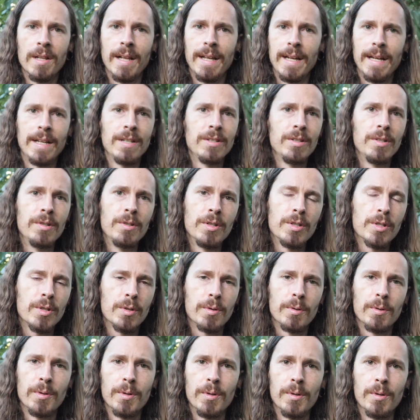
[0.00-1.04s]
I didn't use
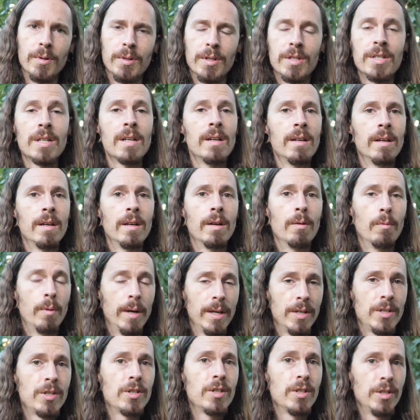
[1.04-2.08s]
screws,
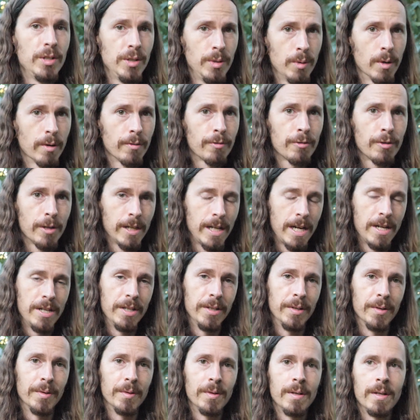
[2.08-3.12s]
which you are free to
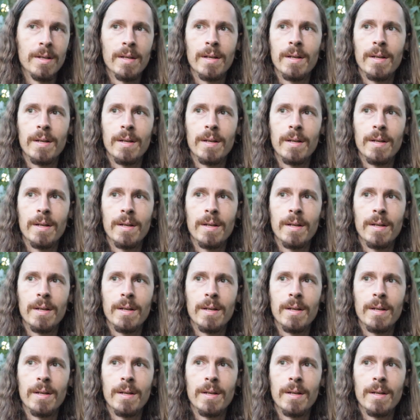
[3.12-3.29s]
do.